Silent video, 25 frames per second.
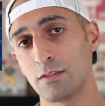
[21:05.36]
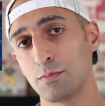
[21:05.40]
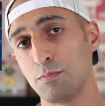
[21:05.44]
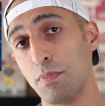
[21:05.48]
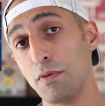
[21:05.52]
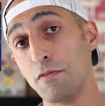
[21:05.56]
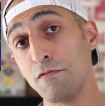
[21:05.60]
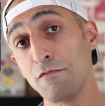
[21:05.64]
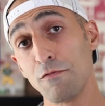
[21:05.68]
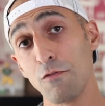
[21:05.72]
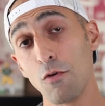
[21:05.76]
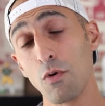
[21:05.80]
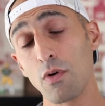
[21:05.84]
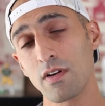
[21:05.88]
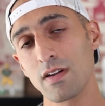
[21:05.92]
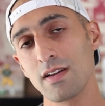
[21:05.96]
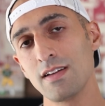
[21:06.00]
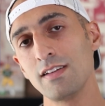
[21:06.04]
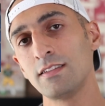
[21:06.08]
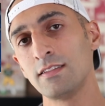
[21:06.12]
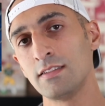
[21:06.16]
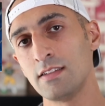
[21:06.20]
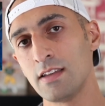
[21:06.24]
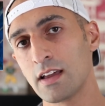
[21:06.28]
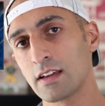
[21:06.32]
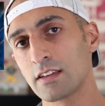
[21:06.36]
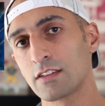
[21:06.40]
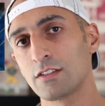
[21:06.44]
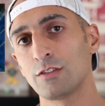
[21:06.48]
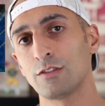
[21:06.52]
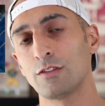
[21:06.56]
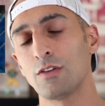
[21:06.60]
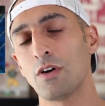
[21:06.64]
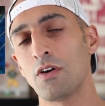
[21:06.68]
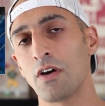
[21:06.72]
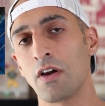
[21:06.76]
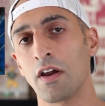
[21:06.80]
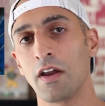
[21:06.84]
before his next
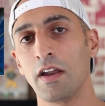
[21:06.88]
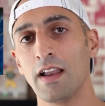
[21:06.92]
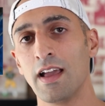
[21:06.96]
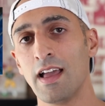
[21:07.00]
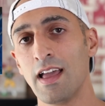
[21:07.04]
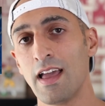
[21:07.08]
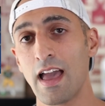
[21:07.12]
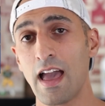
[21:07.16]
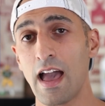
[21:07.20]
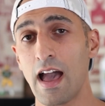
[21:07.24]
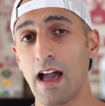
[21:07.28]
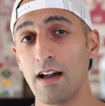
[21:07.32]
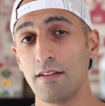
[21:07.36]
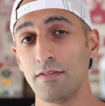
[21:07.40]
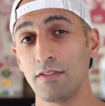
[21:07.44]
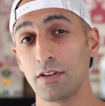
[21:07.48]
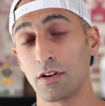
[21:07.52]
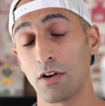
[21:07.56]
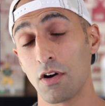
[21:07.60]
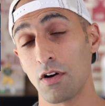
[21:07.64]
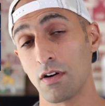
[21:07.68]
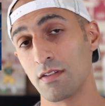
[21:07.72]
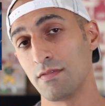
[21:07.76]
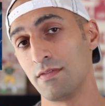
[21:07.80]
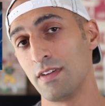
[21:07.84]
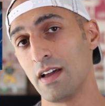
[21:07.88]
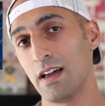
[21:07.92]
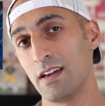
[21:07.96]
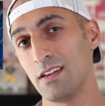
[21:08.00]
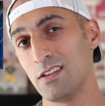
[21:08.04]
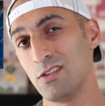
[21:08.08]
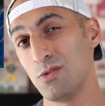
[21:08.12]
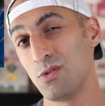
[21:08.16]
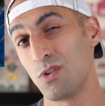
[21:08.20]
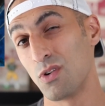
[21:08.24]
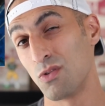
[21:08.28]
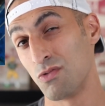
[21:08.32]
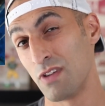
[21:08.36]
start, have a card
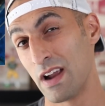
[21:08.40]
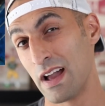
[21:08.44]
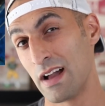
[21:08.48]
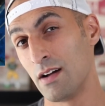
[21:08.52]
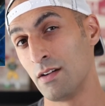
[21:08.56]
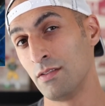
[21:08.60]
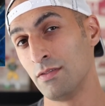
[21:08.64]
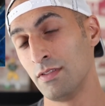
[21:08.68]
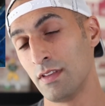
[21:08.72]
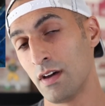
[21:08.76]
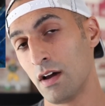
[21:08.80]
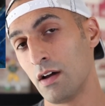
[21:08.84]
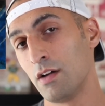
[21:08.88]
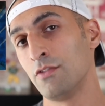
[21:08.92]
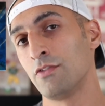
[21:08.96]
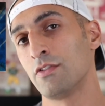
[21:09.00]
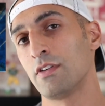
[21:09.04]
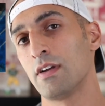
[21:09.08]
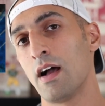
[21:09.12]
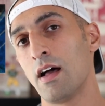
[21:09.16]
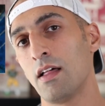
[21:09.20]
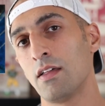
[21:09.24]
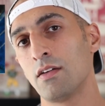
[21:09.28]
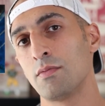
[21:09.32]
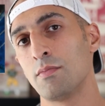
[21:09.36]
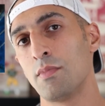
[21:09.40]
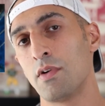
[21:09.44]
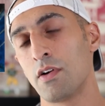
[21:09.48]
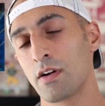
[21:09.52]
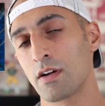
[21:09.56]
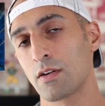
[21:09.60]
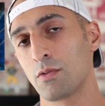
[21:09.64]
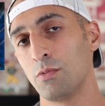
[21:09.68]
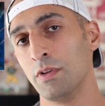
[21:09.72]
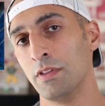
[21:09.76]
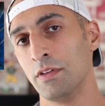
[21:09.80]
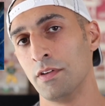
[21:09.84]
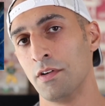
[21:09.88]
value around the $100
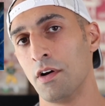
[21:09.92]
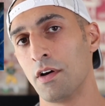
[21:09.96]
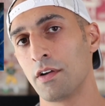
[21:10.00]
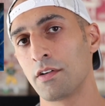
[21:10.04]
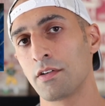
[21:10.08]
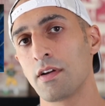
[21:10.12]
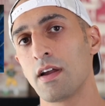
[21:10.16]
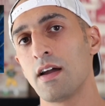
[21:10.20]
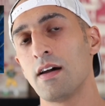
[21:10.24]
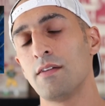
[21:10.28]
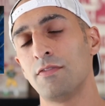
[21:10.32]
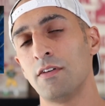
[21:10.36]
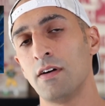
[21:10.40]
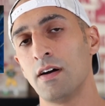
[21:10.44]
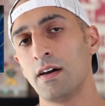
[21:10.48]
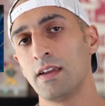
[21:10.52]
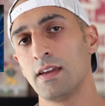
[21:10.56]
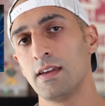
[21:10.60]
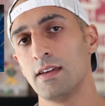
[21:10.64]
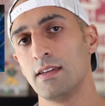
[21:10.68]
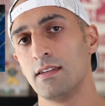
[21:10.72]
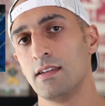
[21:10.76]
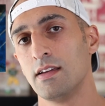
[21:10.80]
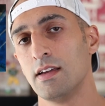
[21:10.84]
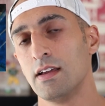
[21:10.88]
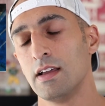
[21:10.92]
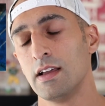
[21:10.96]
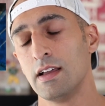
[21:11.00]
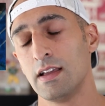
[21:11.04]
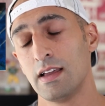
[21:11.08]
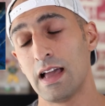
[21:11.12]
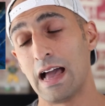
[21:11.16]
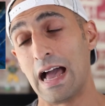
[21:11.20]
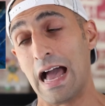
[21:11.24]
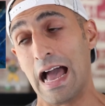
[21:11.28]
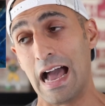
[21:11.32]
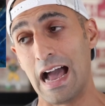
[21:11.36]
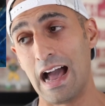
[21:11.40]
mark with an autograph on it,
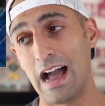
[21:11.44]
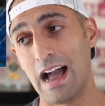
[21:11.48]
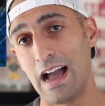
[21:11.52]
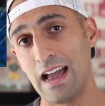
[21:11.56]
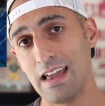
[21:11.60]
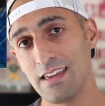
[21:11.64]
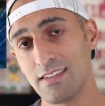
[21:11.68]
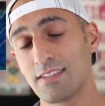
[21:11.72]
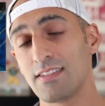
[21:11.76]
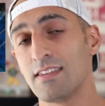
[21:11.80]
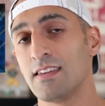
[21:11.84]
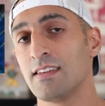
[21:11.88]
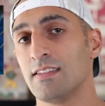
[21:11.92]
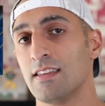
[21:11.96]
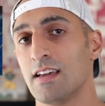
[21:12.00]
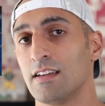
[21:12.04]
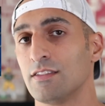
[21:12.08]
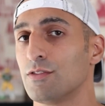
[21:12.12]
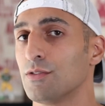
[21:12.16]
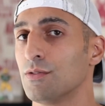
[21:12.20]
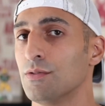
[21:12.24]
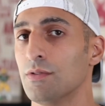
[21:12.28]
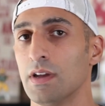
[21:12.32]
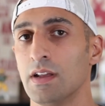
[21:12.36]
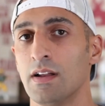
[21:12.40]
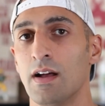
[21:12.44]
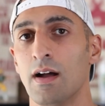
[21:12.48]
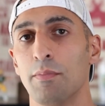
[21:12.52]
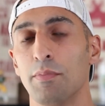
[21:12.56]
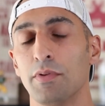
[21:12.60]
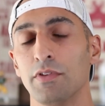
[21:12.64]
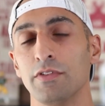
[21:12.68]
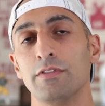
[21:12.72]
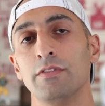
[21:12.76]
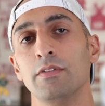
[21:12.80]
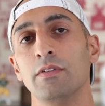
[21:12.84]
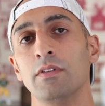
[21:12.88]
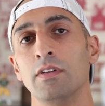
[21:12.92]
I think that's a great
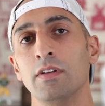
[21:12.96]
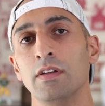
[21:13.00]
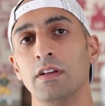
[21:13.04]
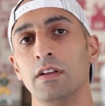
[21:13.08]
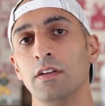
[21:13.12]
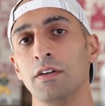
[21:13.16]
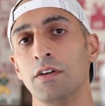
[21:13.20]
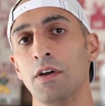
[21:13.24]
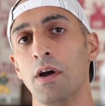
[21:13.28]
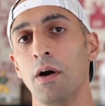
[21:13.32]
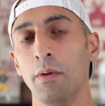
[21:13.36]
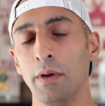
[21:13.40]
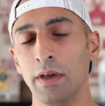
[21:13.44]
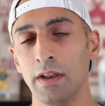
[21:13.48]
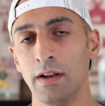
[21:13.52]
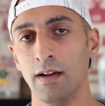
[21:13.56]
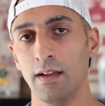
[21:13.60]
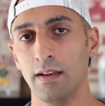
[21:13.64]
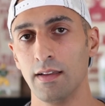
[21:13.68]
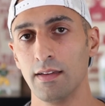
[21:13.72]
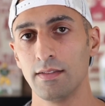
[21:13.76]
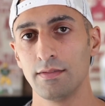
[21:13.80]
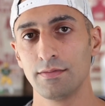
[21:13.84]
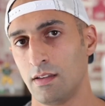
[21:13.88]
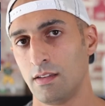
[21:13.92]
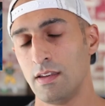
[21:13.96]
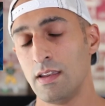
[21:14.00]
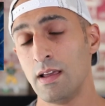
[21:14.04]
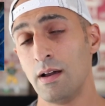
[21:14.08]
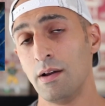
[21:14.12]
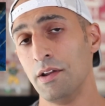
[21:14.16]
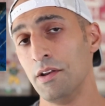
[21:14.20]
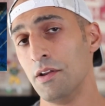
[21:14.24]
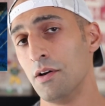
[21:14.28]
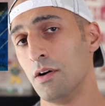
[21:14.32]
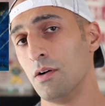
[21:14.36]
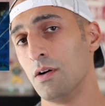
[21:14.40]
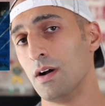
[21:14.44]
opportunity to go in on it. Now,
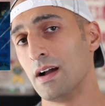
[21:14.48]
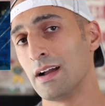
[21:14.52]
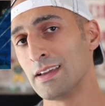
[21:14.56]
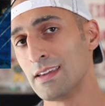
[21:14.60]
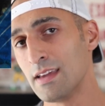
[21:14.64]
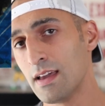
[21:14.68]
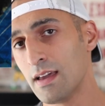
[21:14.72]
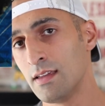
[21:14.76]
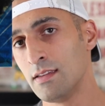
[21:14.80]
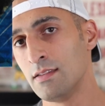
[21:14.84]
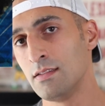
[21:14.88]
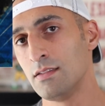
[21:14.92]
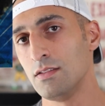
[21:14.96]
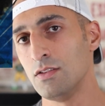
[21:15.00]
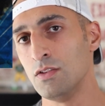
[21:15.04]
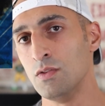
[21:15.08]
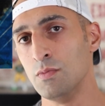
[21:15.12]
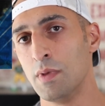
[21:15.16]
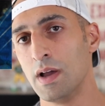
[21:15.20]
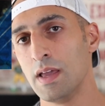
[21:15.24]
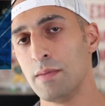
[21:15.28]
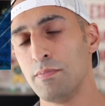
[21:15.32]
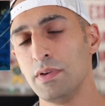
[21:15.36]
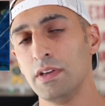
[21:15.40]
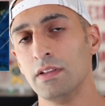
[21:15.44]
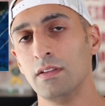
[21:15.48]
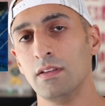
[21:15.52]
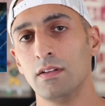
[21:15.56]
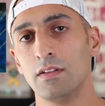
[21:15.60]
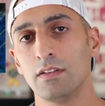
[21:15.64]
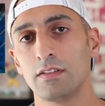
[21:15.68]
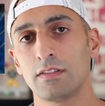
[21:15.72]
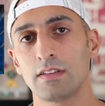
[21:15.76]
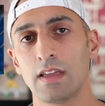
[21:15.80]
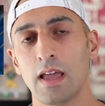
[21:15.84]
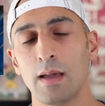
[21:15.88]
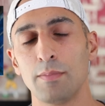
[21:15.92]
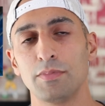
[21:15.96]
I know, again, you might be a little
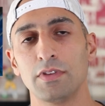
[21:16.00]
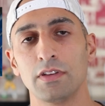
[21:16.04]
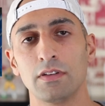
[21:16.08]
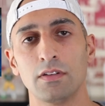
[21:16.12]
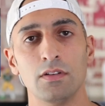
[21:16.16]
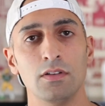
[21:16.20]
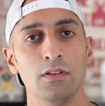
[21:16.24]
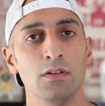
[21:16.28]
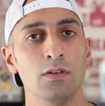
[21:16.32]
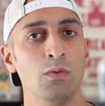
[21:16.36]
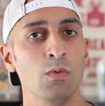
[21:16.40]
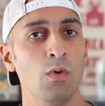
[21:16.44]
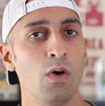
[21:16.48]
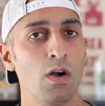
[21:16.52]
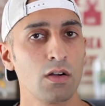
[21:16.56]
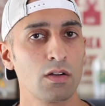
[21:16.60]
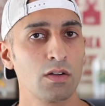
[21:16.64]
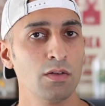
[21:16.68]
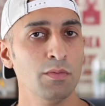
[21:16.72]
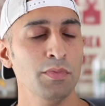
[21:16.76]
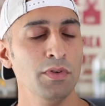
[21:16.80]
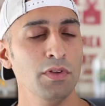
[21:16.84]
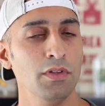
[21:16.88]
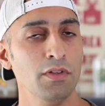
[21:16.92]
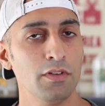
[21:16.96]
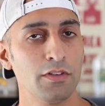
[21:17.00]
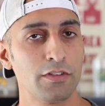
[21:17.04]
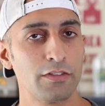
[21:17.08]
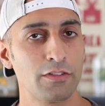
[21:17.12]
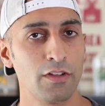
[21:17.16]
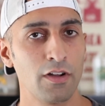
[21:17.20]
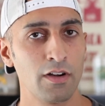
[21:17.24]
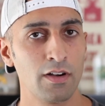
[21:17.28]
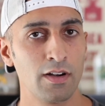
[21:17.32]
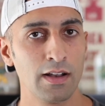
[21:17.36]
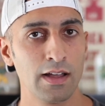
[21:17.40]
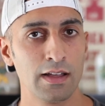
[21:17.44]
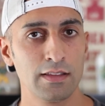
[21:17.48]
skeptical. Walker Buehler
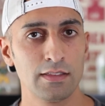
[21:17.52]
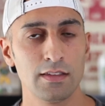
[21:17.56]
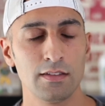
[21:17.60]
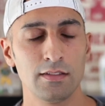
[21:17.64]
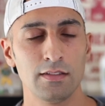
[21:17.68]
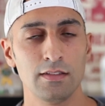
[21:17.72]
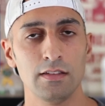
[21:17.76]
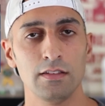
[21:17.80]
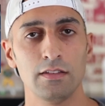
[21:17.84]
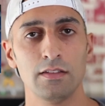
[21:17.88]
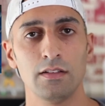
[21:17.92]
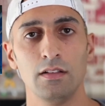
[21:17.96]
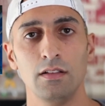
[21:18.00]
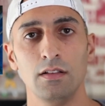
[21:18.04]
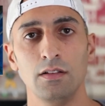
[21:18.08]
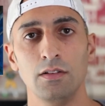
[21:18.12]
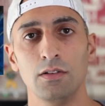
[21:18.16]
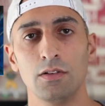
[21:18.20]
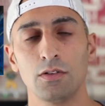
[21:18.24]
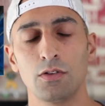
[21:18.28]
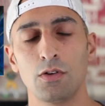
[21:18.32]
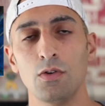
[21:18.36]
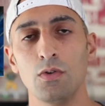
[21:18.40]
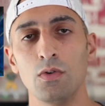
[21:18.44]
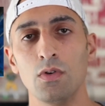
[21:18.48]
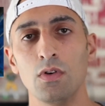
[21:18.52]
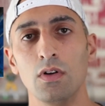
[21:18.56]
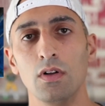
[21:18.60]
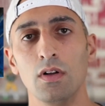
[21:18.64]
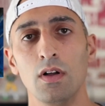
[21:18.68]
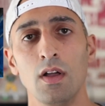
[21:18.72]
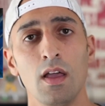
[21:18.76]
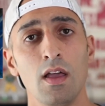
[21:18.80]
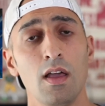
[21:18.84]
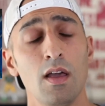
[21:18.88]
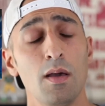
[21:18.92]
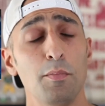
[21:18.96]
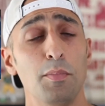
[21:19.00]
started out the season a little
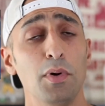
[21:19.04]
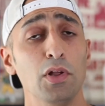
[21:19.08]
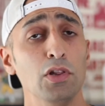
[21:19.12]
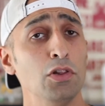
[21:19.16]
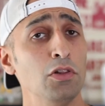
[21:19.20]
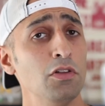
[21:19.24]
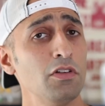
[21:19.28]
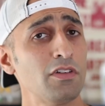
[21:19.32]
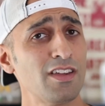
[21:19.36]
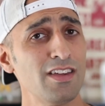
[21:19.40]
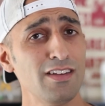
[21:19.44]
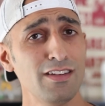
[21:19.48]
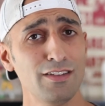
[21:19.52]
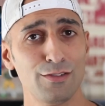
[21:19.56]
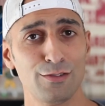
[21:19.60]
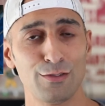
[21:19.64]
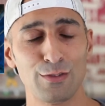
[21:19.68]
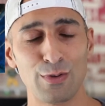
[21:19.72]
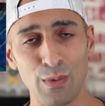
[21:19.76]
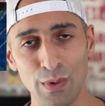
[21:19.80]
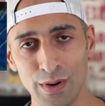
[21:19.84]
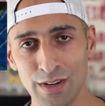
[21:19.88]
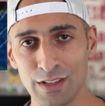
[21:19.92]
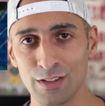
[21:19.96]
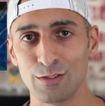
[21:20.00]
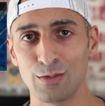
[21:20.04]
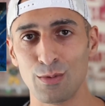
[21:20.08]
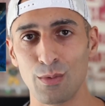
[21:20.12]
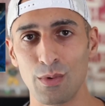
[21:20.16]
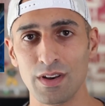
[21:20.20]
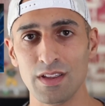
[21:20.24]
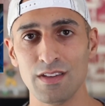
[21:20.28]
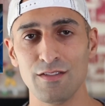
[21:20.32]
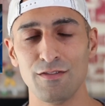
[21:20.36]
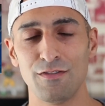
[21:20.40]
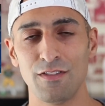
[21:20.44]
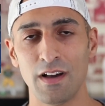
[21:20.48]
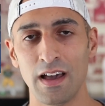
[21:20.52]
cool, but look at his
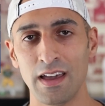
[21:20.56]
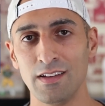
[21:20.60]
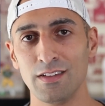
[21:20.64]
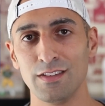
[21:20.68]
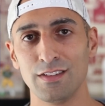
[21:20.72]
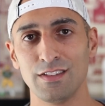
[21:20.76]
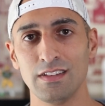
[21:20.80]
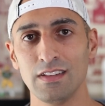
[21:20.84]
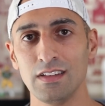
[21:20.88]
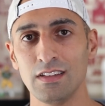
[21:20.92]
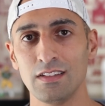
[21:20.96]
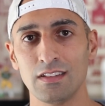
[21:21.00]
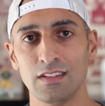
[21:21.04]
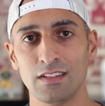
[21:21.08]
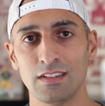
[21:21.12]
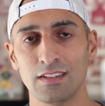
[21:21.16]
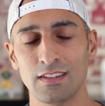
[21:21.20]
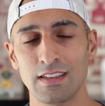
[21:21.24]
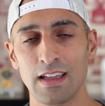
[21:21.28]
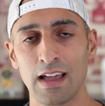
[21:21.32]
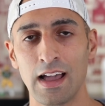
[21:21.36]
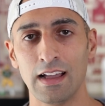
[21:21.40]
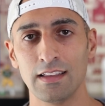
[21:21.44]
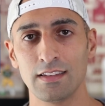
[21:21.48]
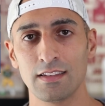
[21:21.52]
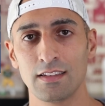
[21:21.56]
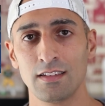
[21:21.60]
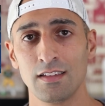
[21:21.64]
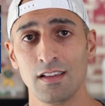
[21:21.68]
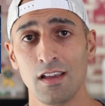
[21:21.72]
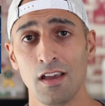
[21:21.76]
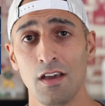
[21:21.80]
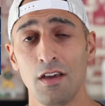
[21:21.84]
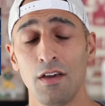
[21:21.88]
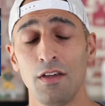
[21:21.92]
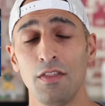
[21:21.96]
2020 final season stats.